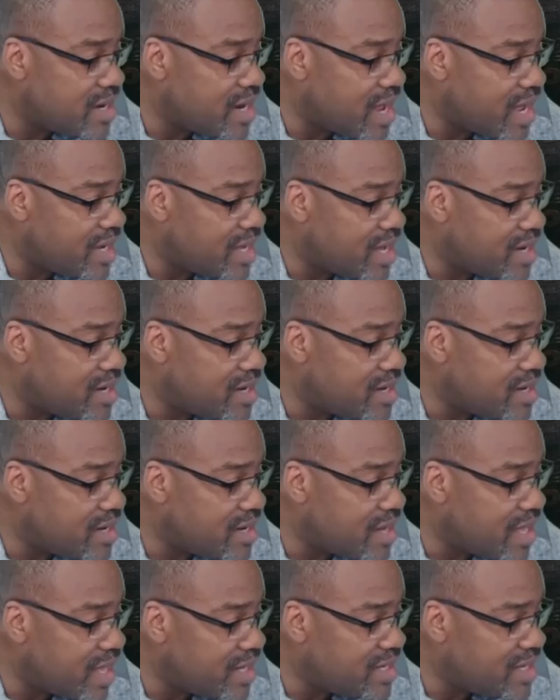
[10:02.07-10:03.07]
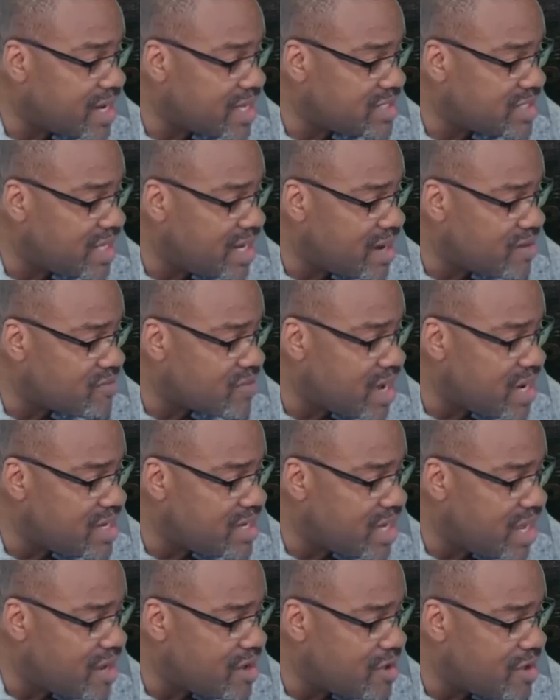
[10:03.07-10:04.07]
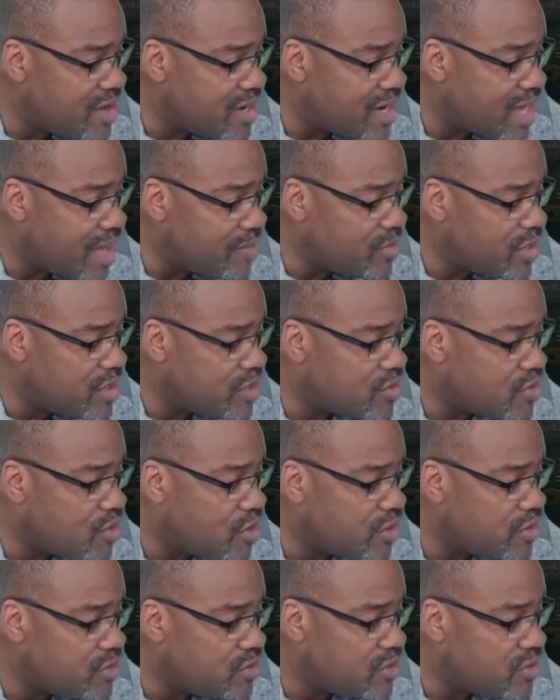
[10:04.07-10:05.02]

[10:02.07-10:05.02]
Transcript: I got it. I, did I say that right, Dayon? I'm going to call you